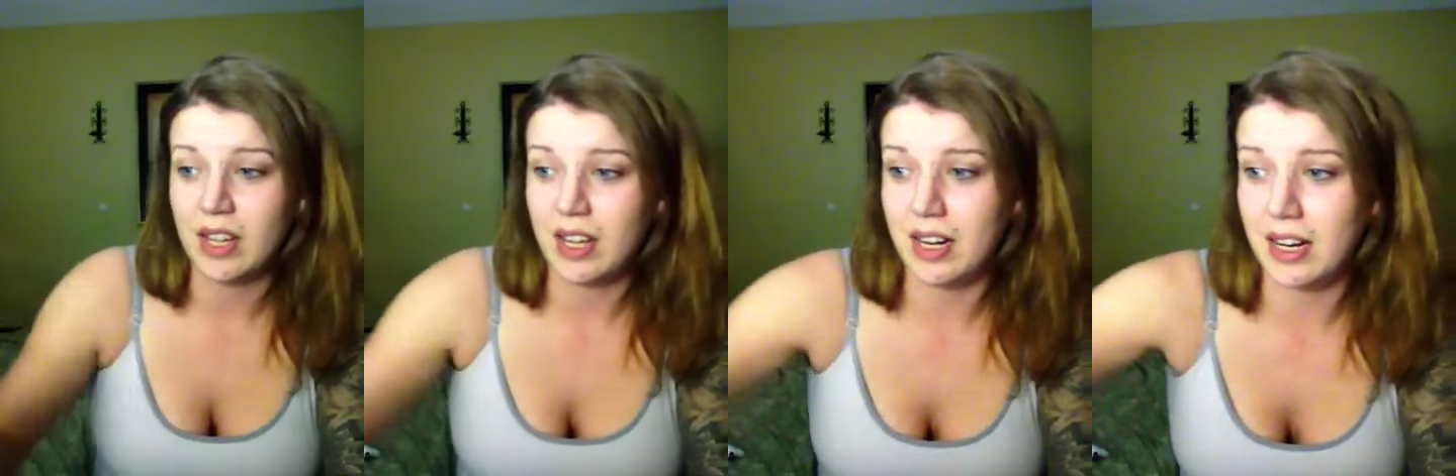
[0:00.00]

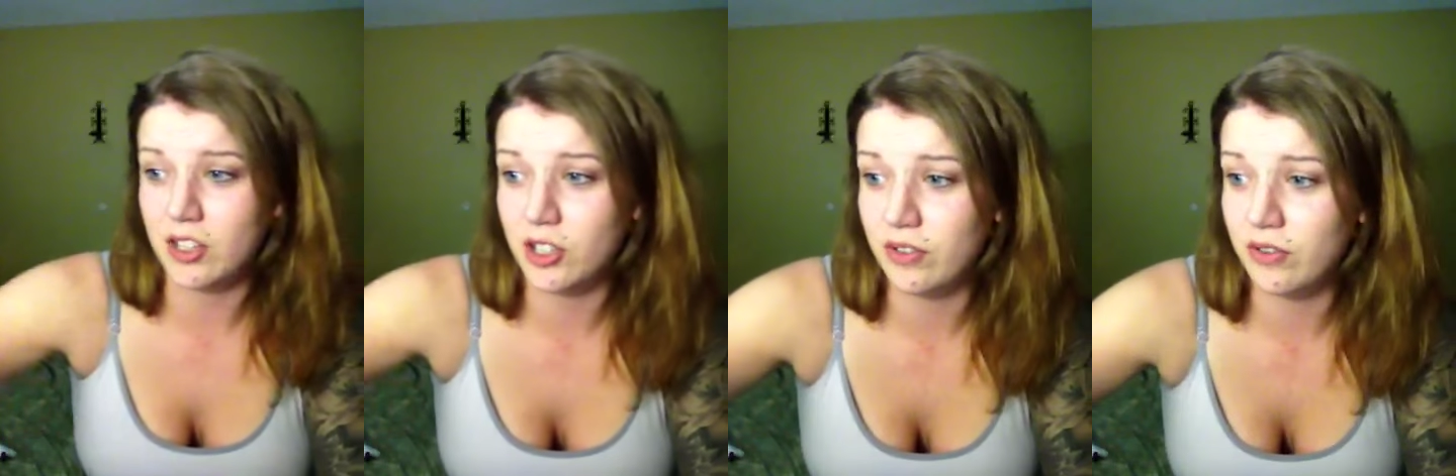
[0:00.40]
and
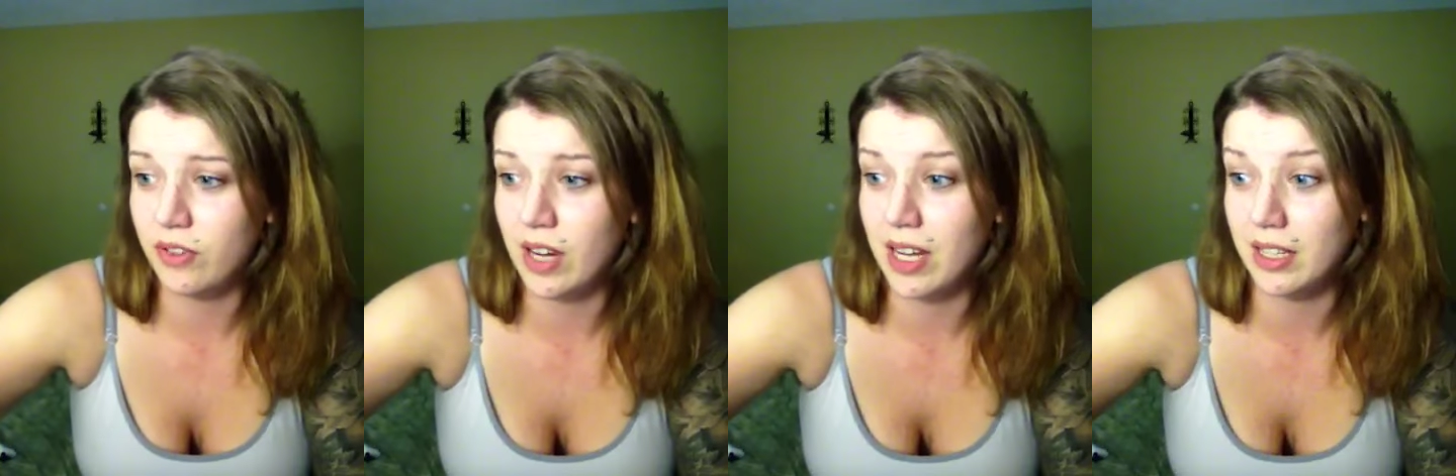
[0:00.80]

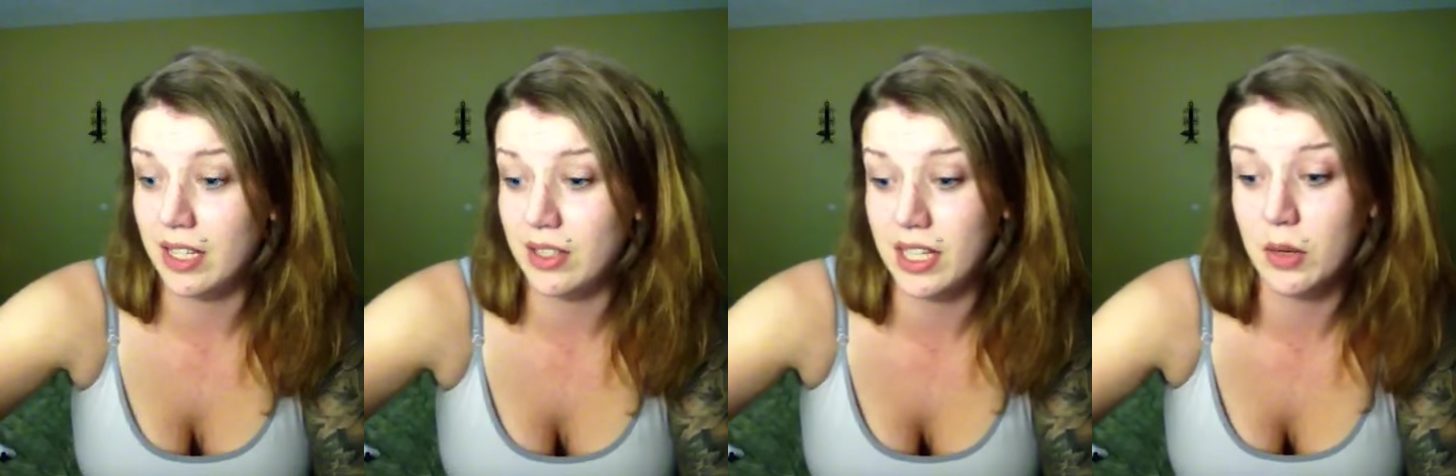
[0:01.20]
and
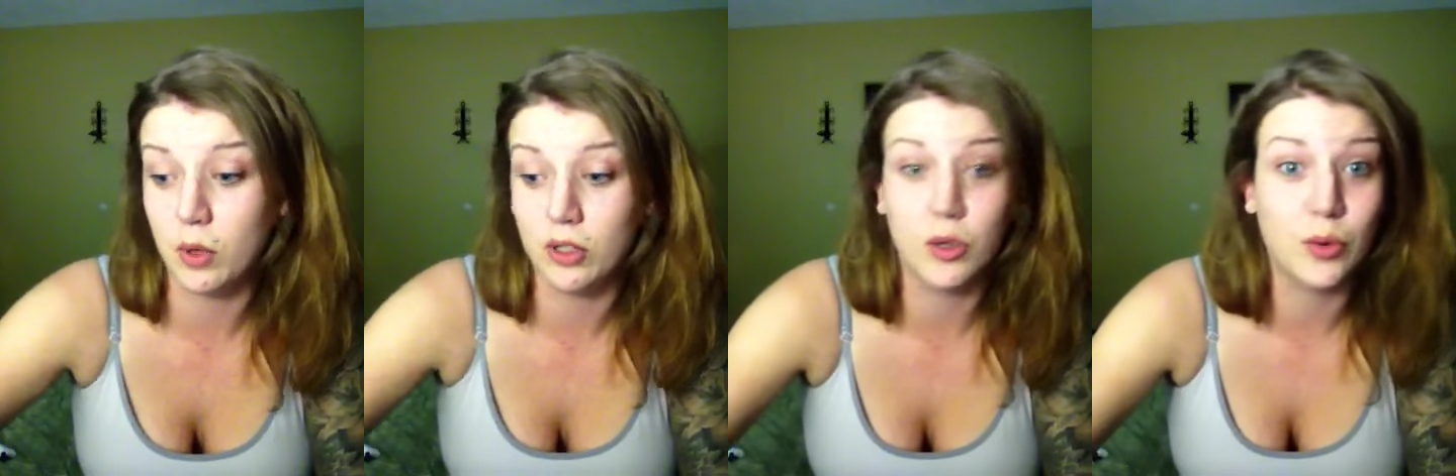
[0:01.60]
they said it
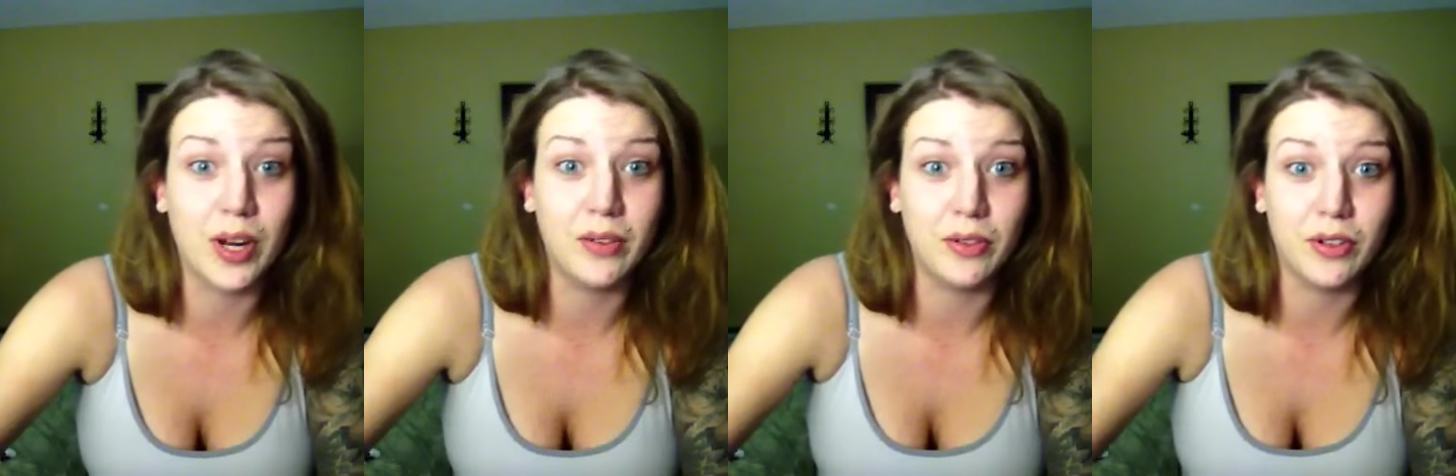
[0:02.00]
works
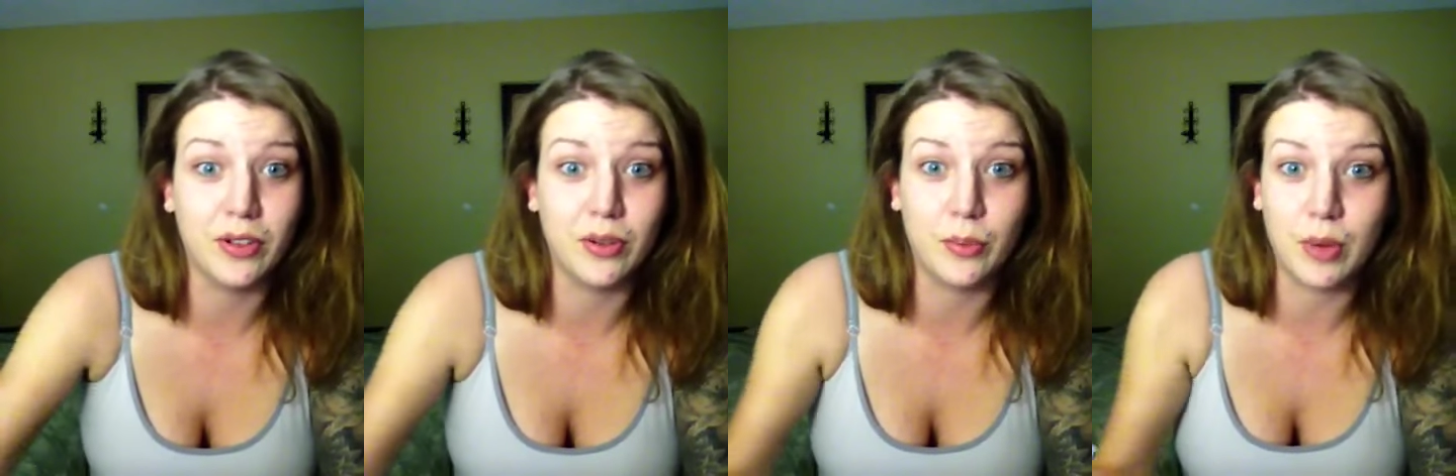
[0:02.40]
great
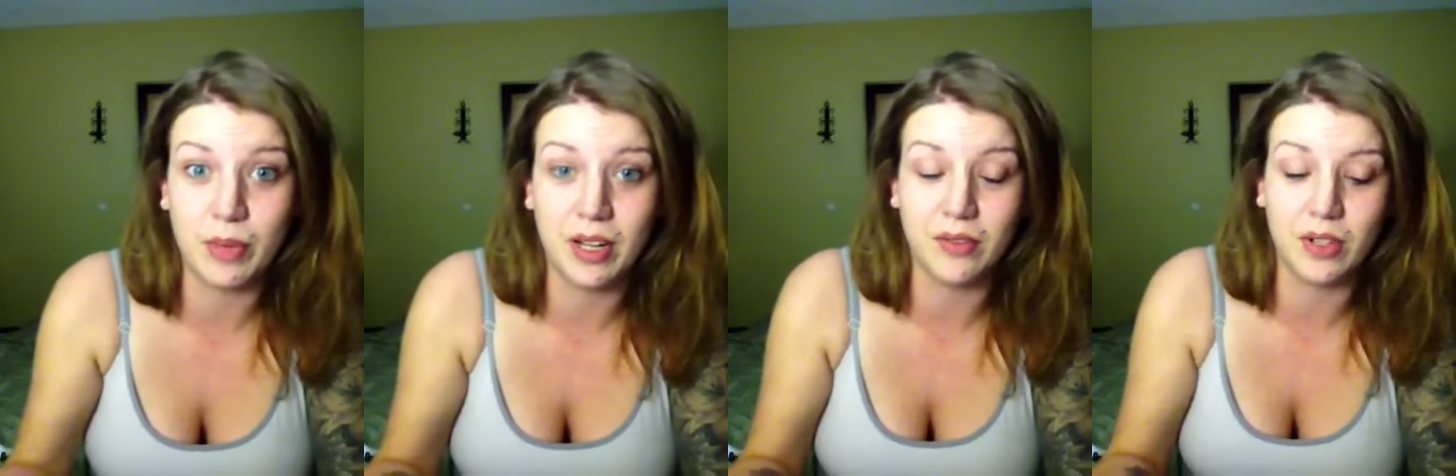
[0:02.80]
for
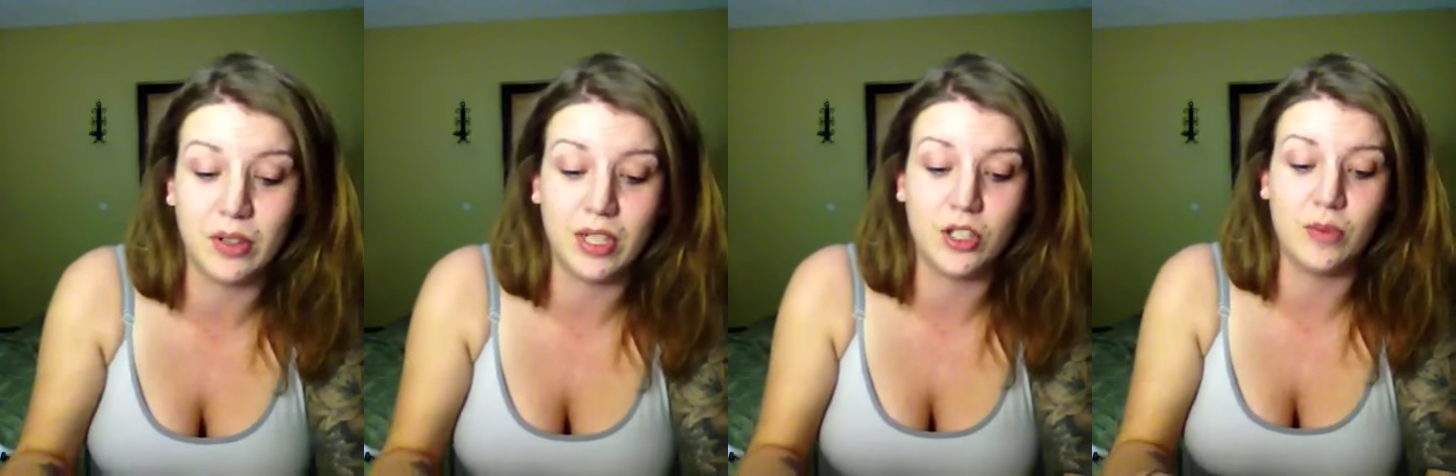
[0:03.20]
applying
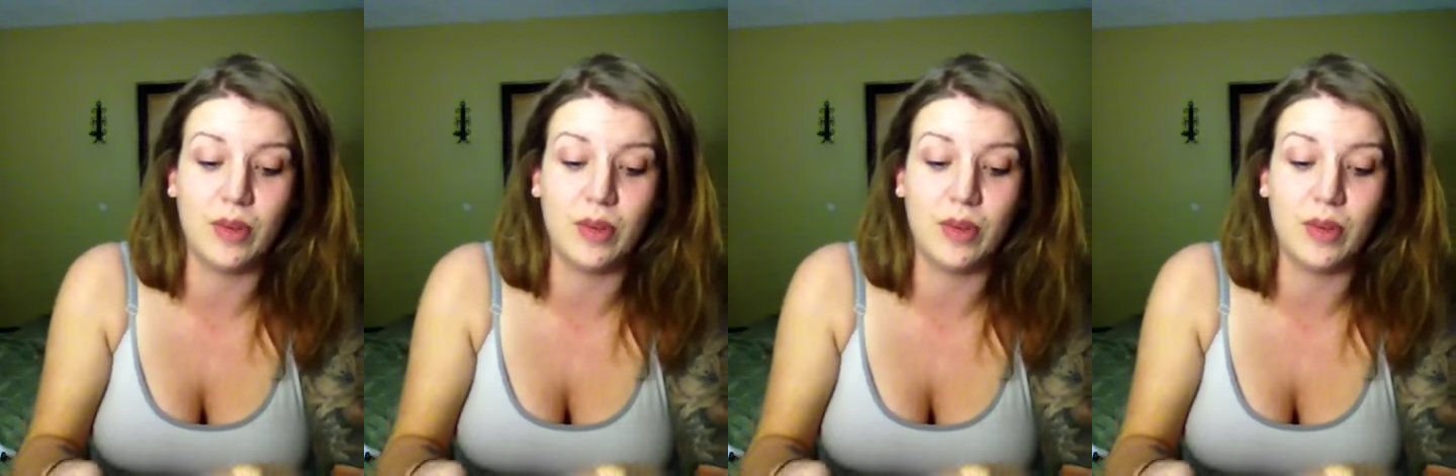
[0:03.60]
foundation,